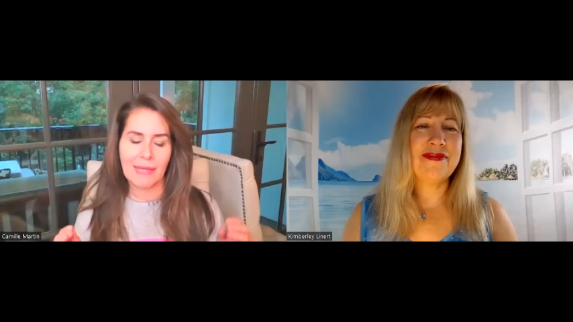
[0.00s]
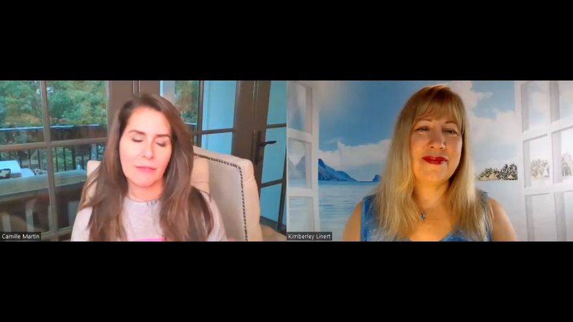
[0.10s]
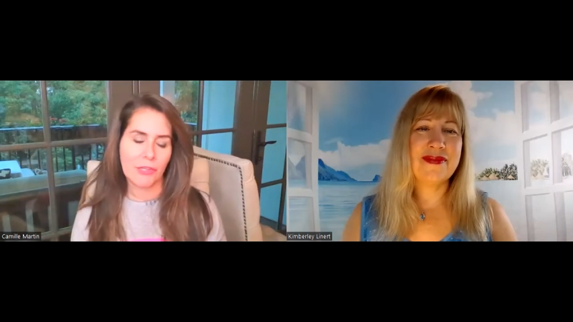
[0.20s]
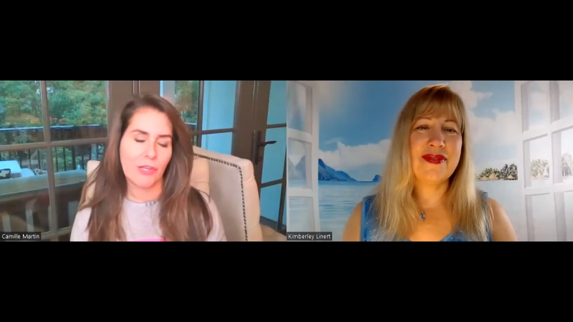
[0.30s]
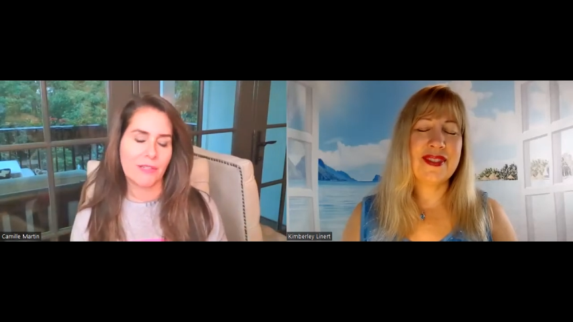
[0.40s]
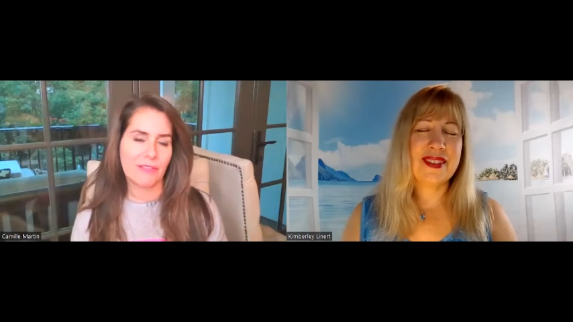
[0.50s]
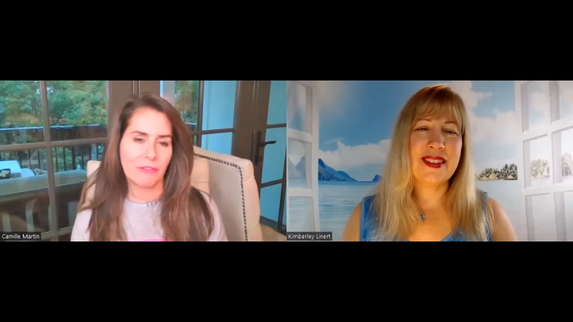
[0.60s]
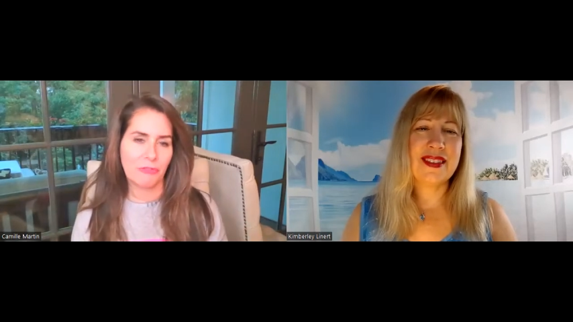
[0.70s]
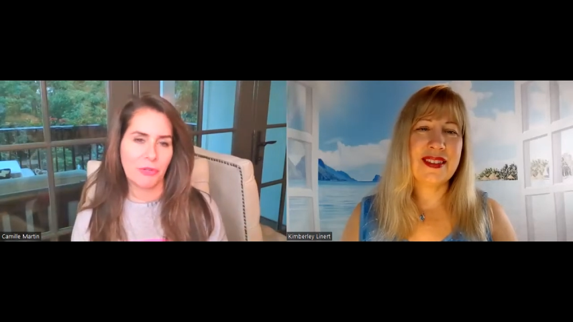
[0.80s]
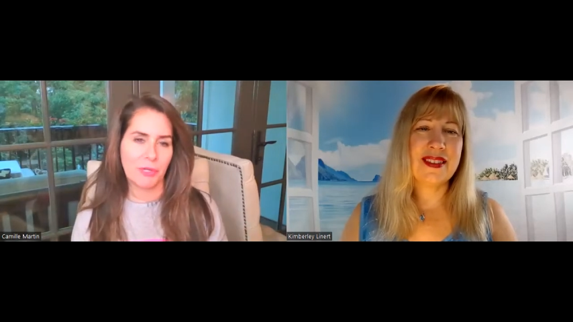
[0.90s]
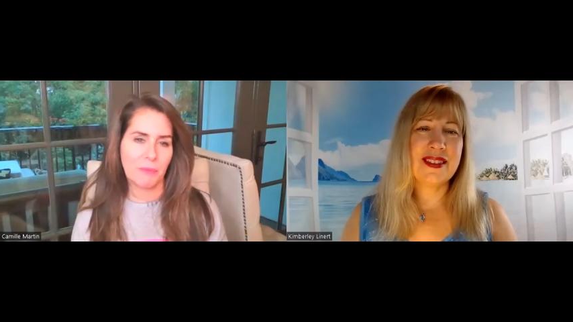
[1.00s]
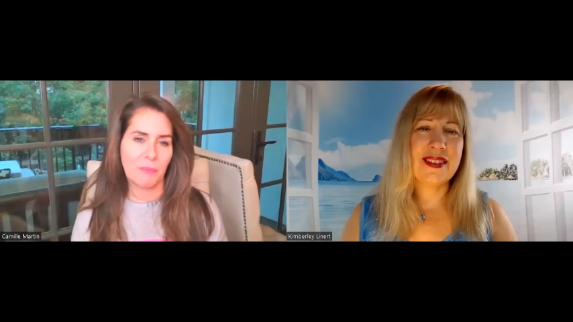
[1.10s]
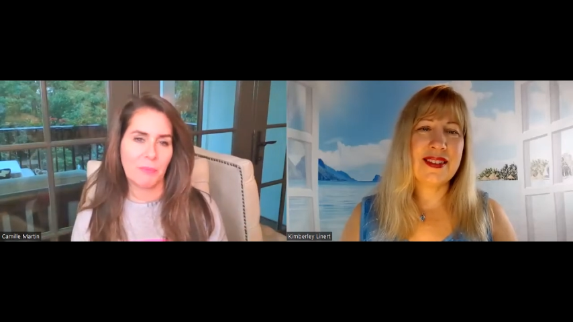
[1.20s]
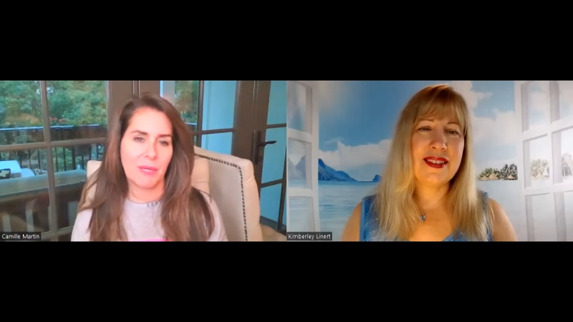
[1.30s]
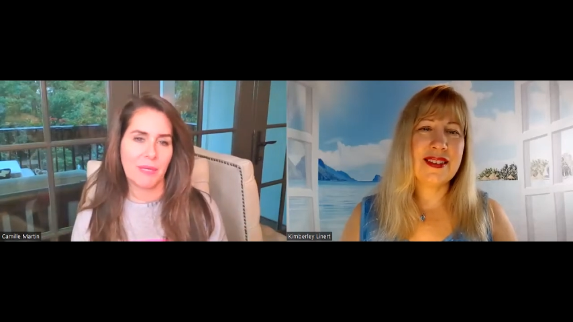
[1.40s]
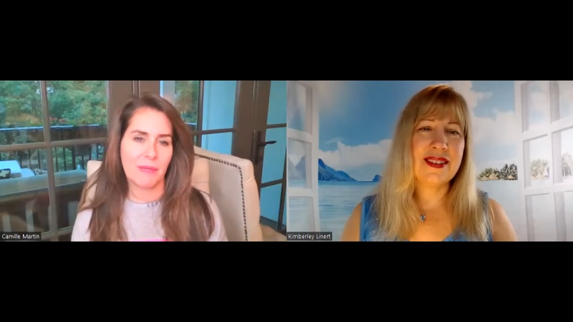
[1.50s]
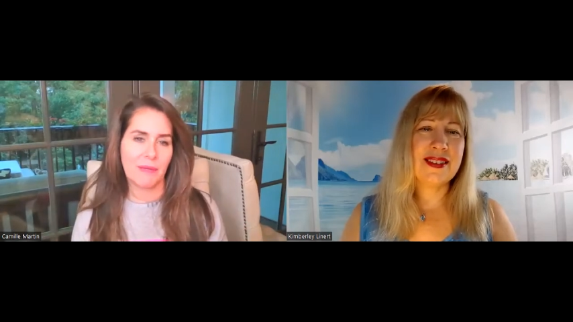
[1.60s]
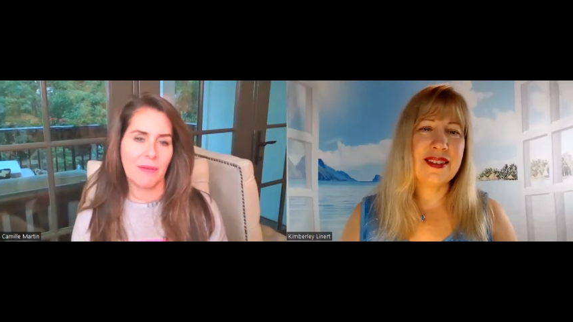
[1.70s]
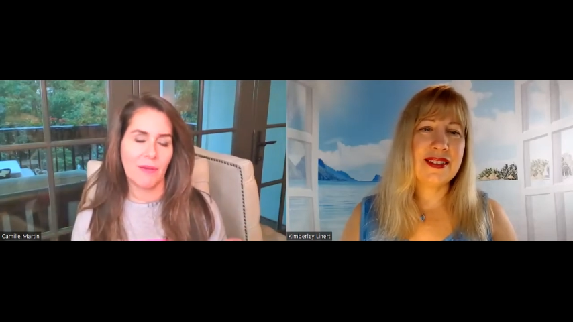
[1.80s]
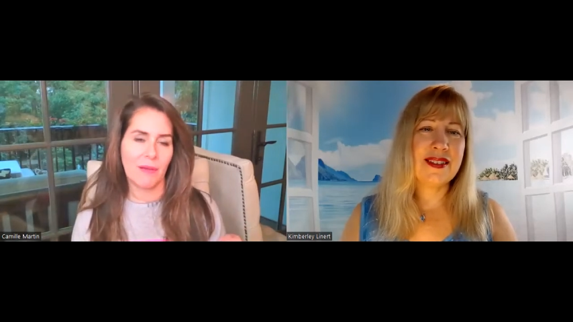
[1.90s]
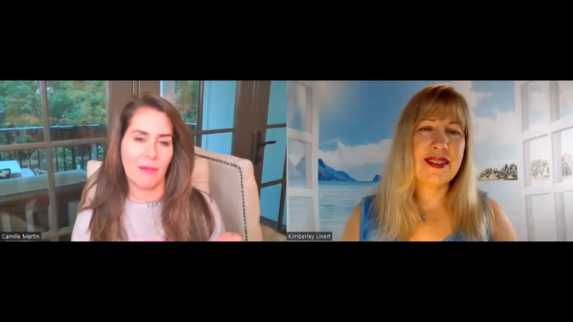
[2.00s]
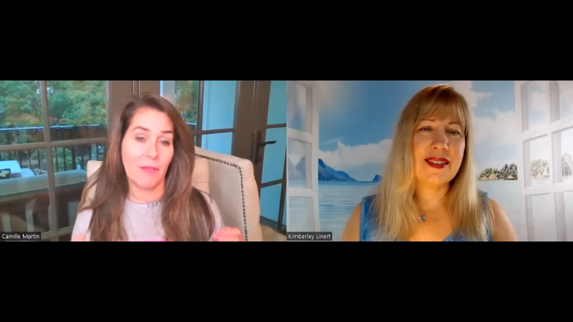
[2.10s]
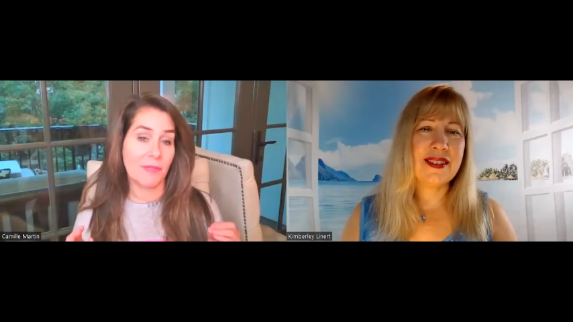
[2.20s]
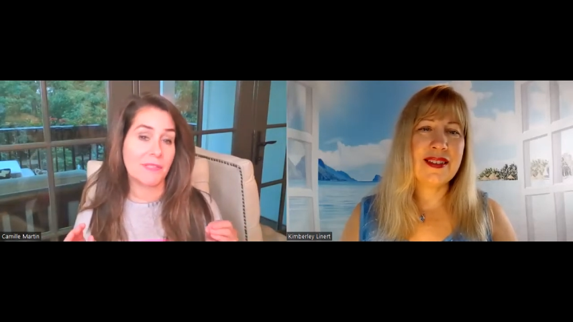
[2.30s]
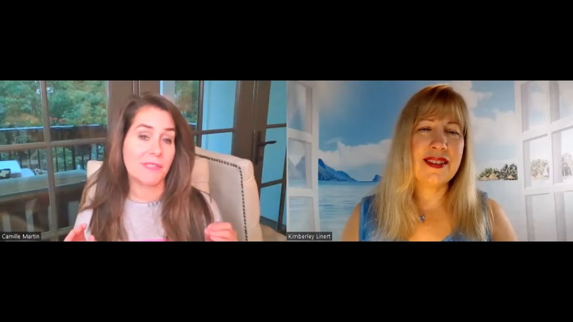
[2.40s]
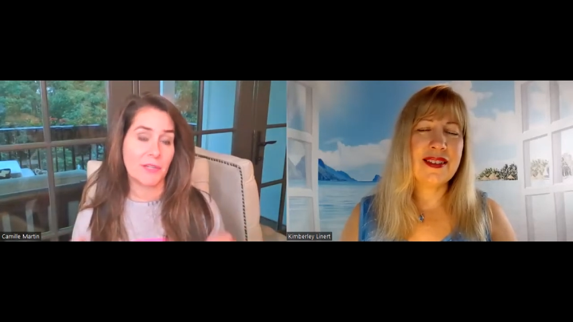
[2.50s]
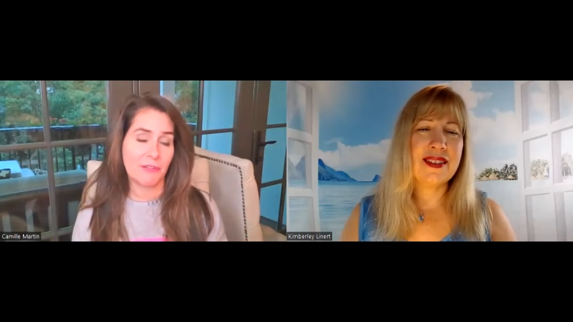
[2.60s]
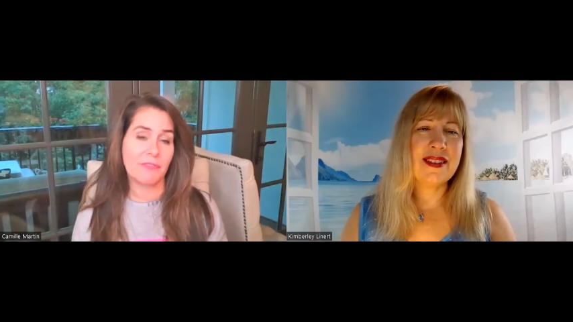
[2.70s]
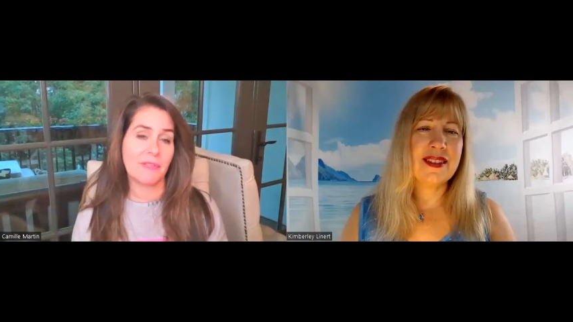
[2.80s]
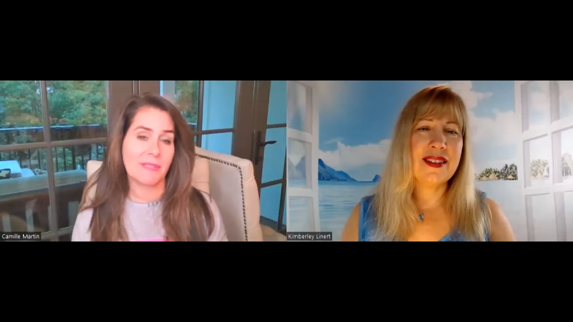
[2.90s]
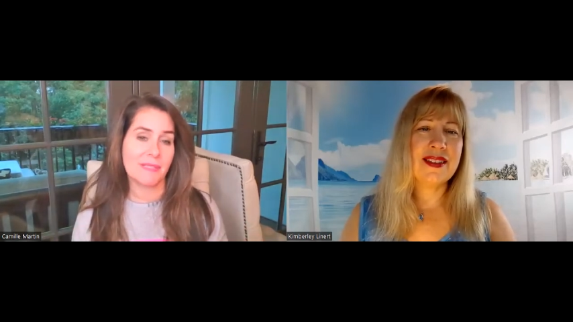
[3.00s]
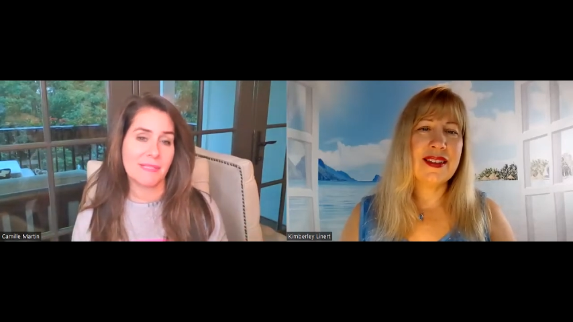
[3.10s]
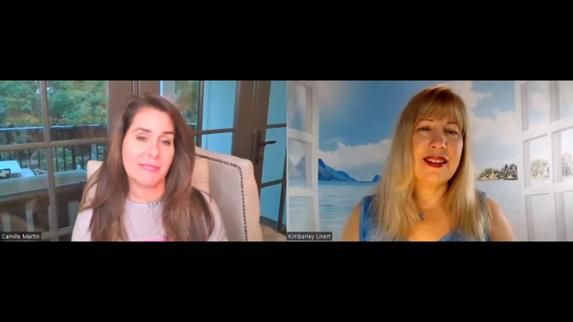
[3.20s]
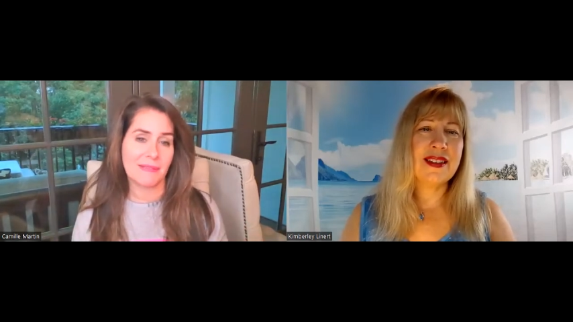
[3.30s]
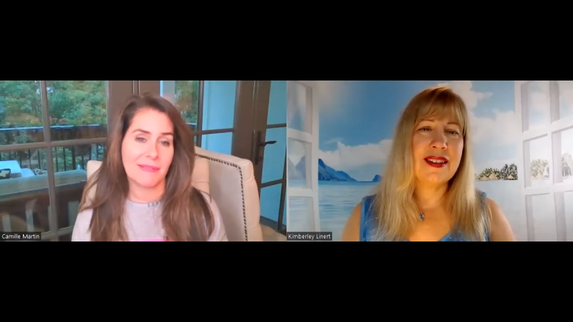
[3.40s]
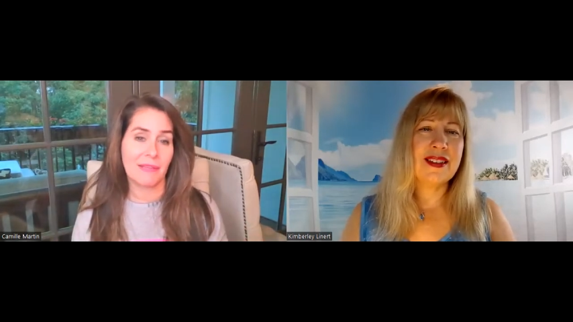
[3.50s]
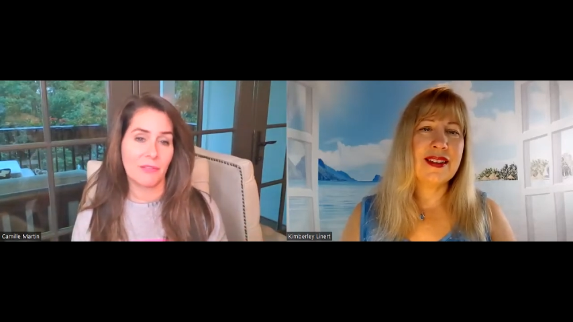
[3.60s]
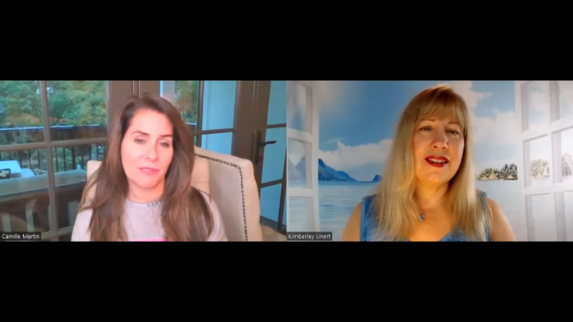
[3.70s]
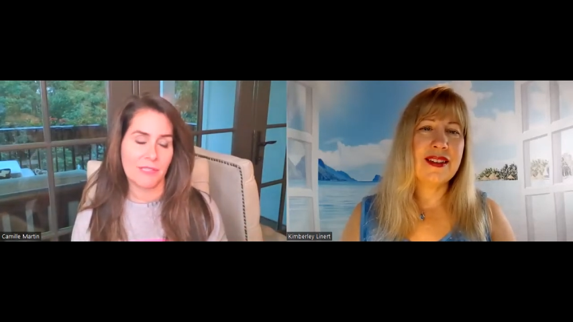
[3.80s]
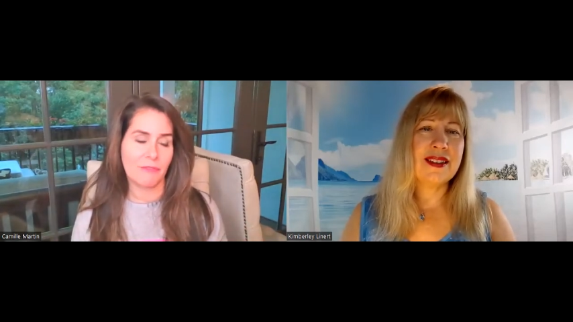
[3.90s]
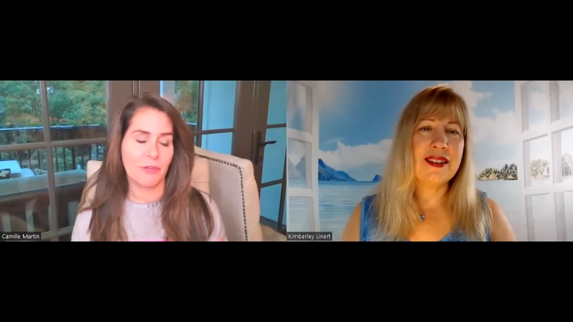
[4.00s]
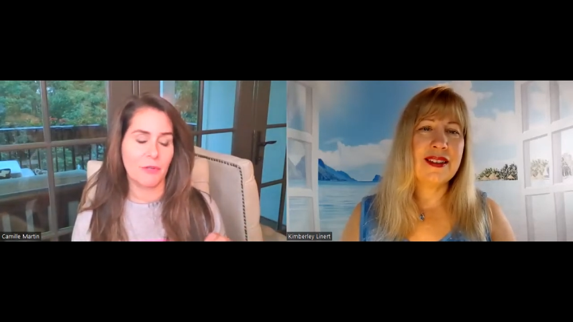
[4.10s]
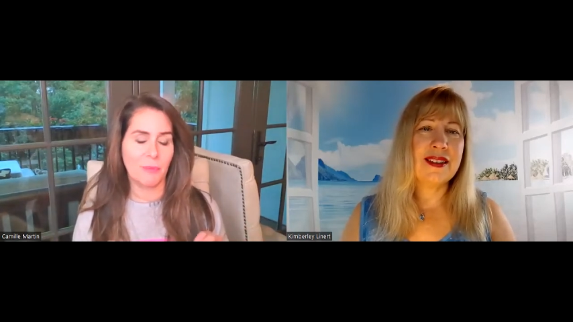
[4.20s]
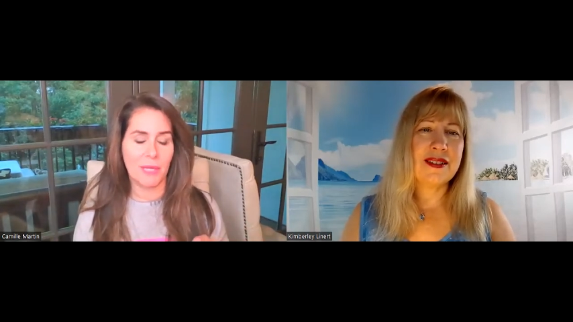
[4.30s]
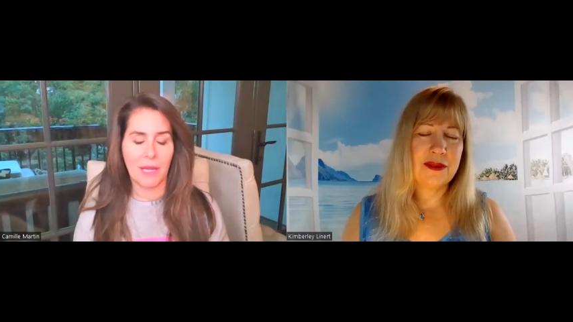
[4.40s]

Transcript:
Speaker 1: They look different, but on the surface, they look different.